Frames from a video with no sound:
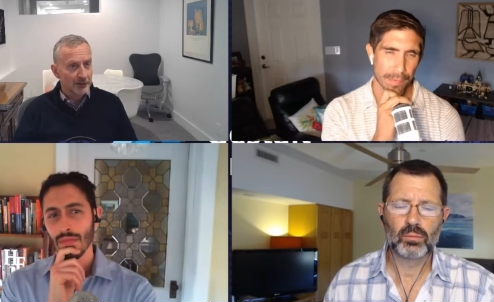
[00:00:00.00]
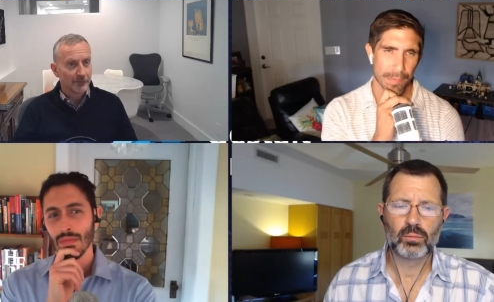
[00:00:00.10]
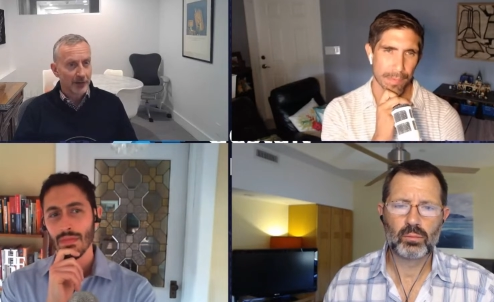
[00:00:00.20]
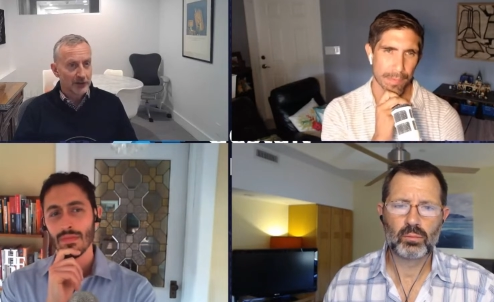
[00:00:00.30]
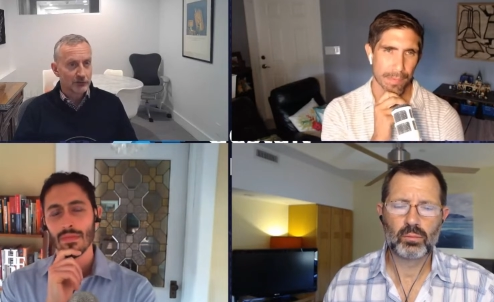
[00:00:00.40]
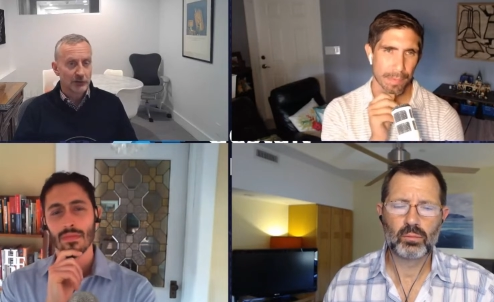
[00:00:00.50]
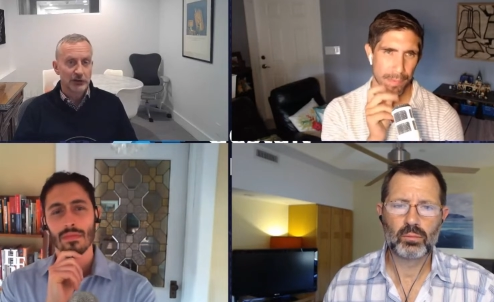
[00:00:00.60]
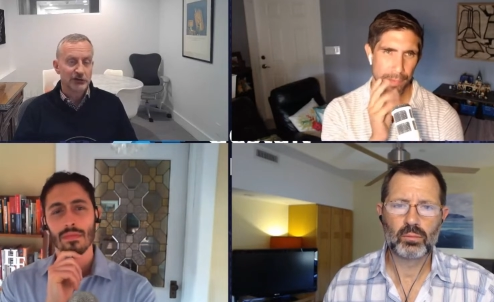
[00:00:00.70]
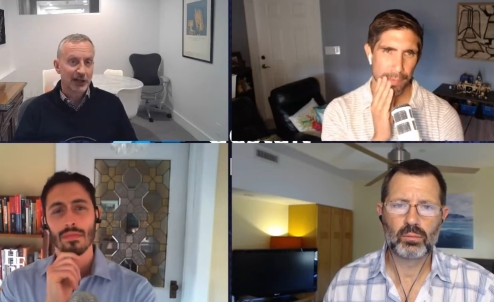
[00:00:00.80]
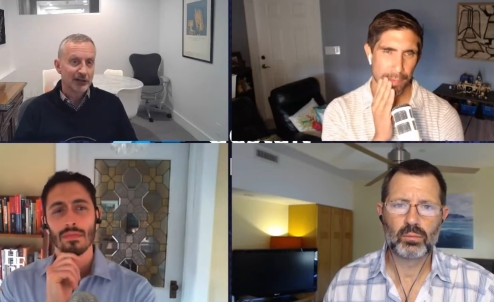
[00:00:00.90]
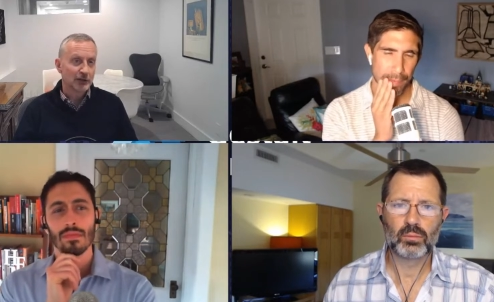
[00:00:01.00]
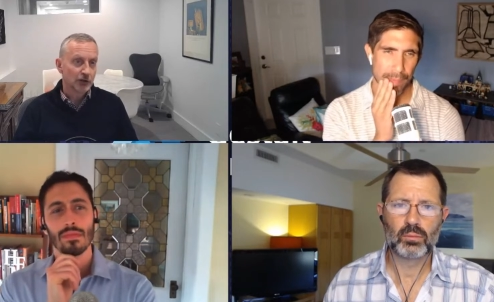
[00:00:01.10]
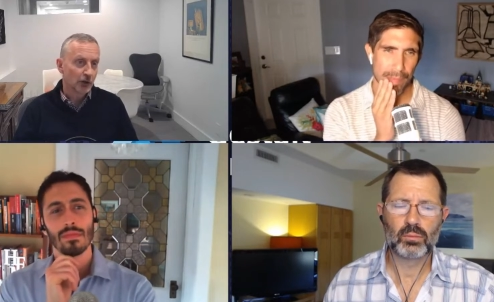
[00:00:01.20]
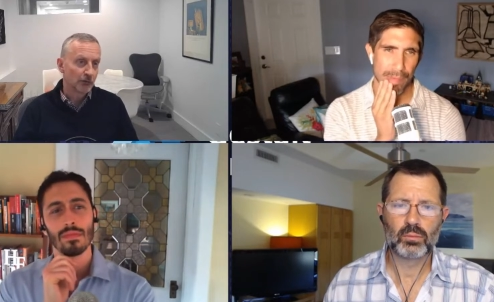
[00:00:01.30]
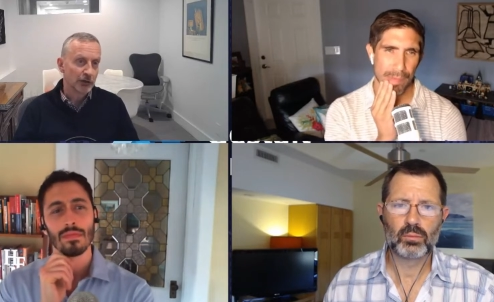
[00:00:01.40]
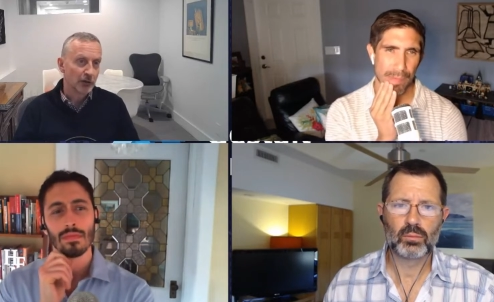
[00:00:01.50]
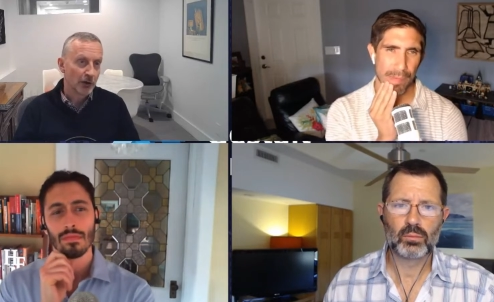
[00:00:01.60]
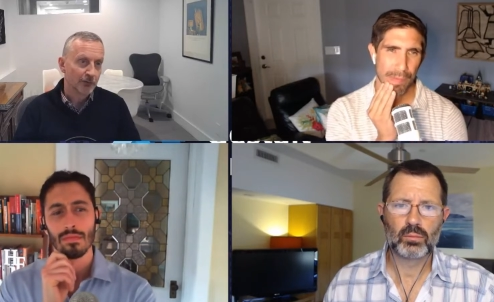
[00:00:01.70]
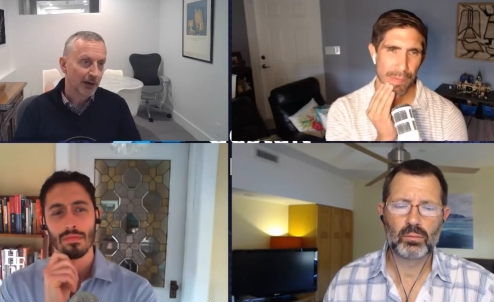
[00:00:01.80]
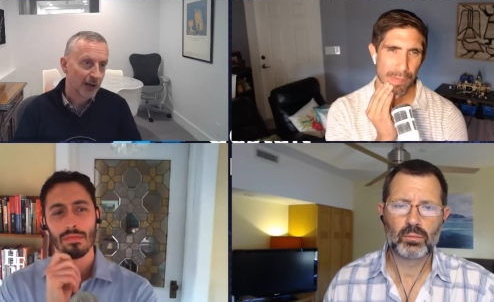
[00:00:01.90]
Speaker 1: inflationary. You take the dollar and you
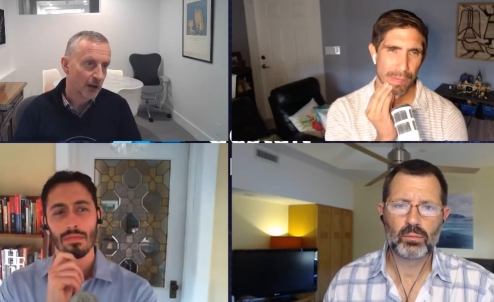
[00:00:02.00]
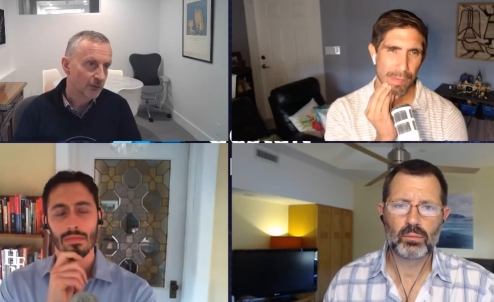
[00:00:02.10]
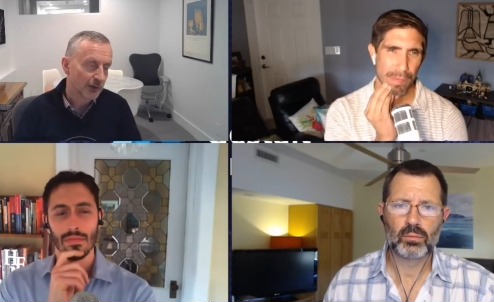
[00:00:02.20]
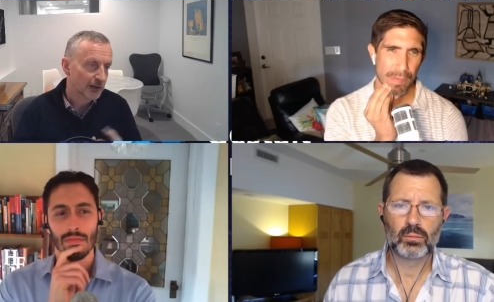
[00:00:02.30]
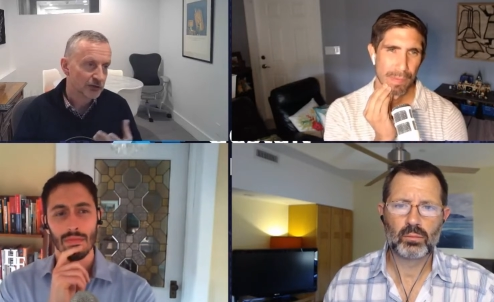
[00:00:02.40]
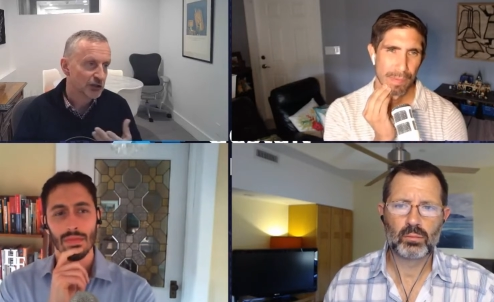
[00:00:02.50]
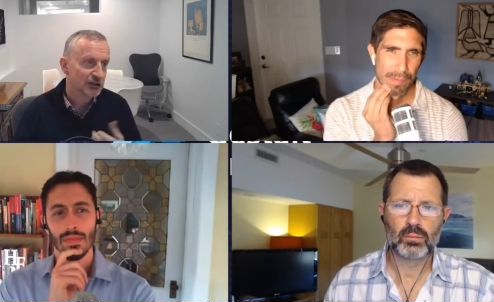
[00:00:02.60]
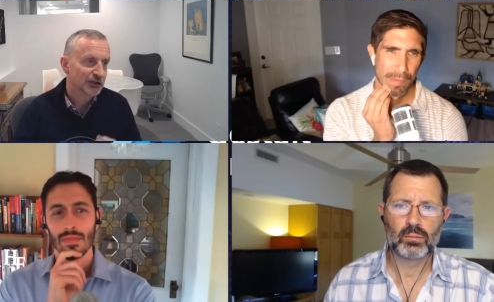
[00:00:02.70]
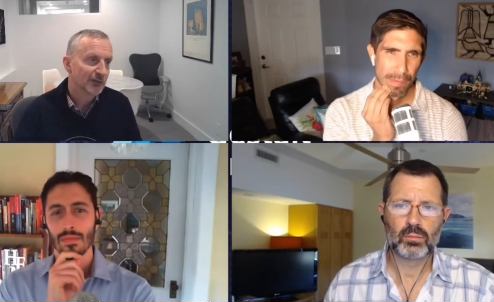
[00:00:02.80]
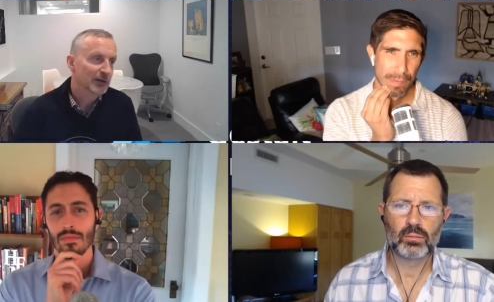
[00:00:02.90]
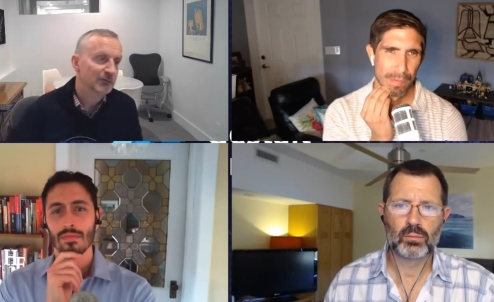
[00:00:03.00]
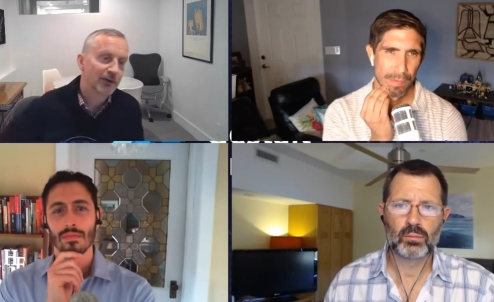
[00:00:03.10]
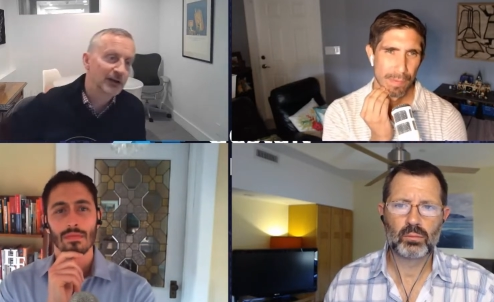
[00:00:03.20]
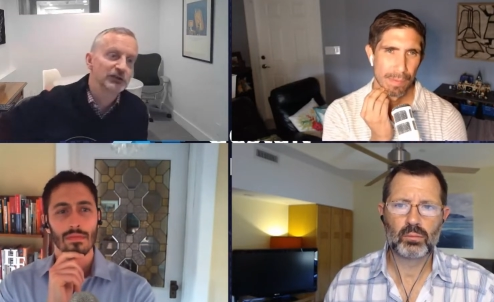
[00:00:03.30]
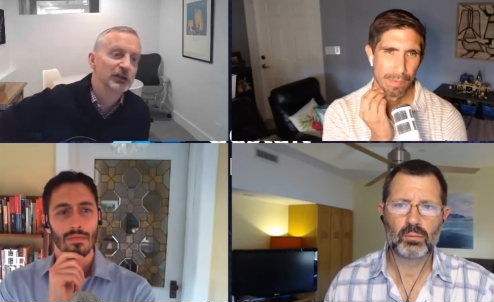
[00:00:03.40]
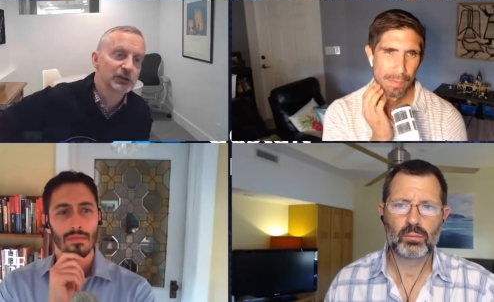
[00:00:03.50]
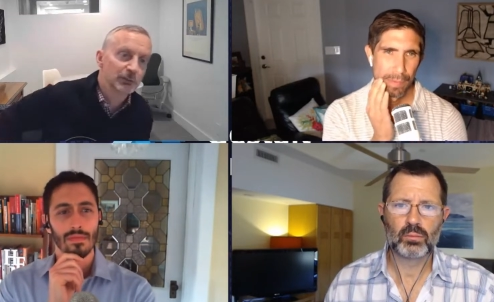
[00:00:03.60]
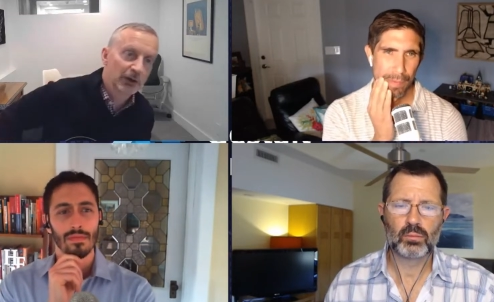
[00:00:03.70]
overlay it over like G seven inflation. It's